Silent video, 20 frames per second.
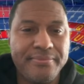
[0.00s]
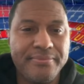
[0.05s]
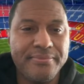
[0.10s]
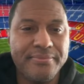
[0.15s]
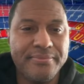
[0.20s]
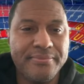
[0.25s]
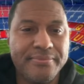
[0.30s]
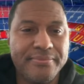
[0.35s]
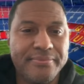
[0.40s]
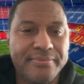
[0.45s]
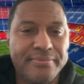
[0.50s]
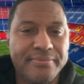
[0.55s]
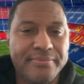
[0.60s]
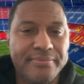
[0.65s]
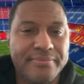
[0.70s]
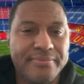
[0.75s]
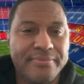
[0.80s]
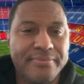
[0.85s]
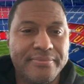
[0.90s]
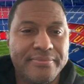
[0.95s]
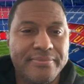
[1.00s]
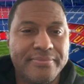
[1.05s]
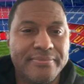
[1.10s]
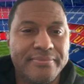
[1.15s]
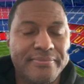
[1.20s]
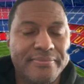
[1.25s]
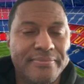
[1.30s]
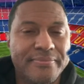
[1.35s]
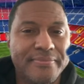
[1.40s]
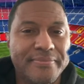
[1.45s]

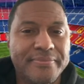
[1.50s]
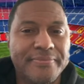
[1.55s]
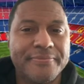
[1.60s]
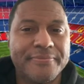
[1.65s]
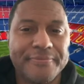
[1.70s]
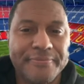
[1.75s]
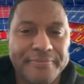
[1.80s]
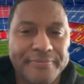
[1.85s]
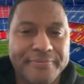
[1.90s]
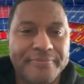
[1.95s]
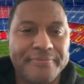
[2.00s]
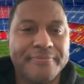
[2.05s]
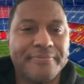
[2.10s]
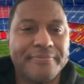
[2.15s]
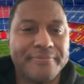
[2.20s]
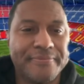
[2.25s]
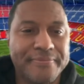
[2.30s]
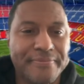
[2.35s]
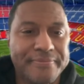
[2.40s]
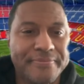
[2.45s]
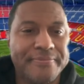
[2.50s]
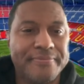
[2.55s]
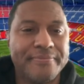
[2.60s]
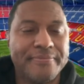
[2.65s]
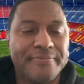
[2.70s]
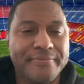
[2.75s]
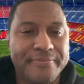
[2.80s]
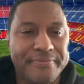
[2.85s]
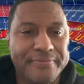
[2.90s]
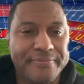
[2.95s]

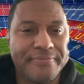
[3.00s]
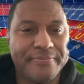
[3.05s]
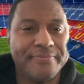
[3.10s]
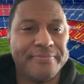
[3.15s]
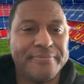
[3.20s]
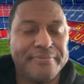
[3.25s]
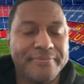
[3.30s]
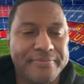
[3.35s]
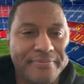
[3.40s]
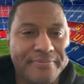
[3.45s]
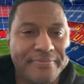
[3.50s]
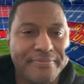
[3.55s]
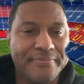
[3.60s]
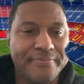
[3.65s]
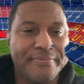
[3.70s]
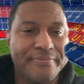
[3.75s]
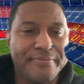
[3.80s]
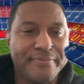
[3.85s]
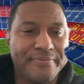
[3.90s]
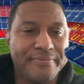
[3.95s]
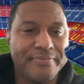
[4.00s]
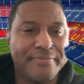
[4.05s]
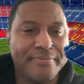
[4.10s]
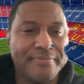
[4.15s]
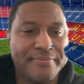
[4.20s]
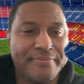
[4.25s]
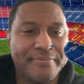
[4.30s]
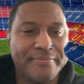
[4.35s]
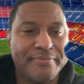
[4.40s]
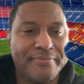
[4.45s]

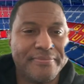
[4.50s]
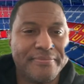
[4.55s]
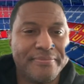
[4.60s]
The person shown says nothing.